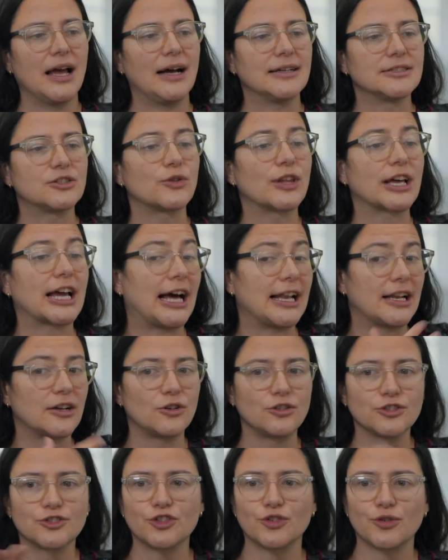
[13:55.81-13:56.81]
And so the color
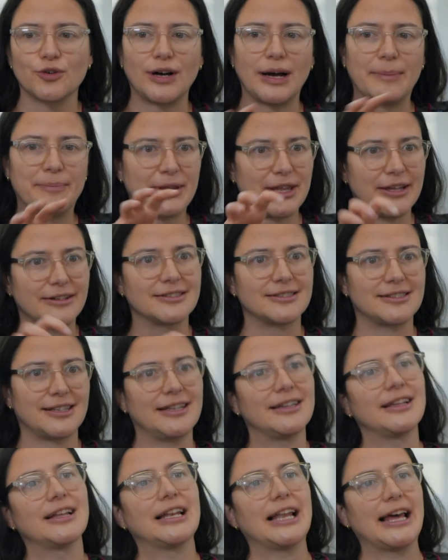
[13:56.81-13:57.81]
also appears
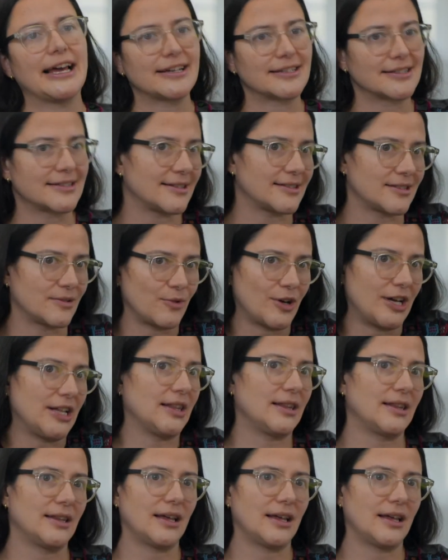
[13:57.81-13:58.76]
in the legs as well.